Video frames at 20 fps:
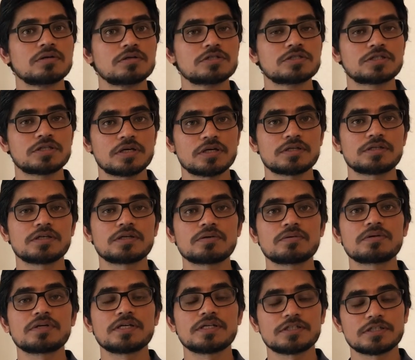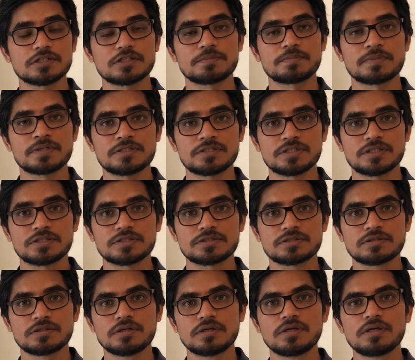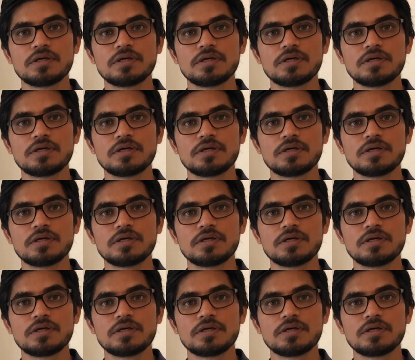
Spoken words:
starting on antidepressants.